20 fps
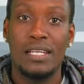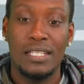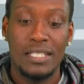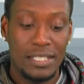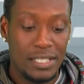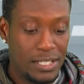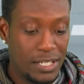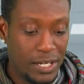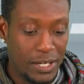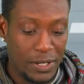
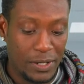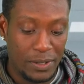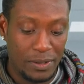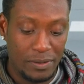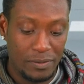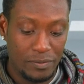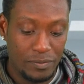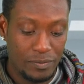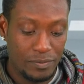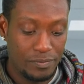So,
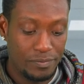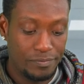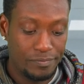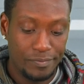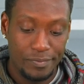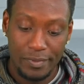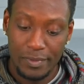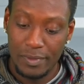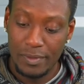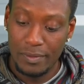
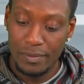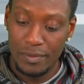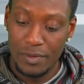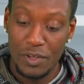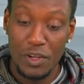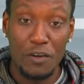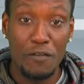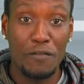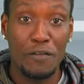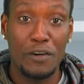
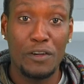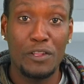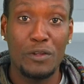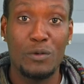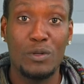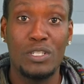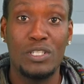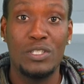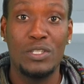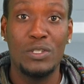no
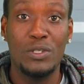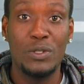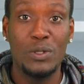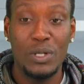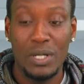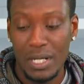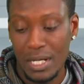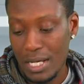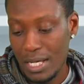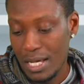further ado,
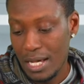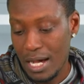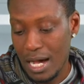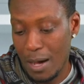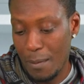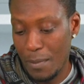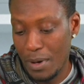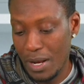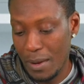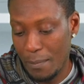
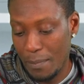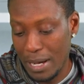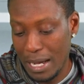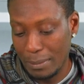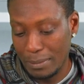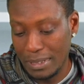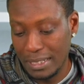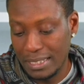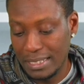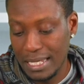I'm gonna
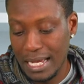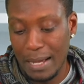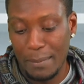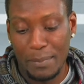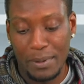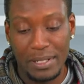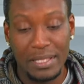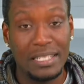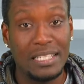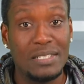pop the top
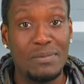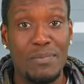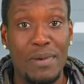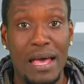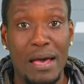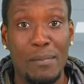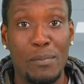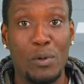on these bad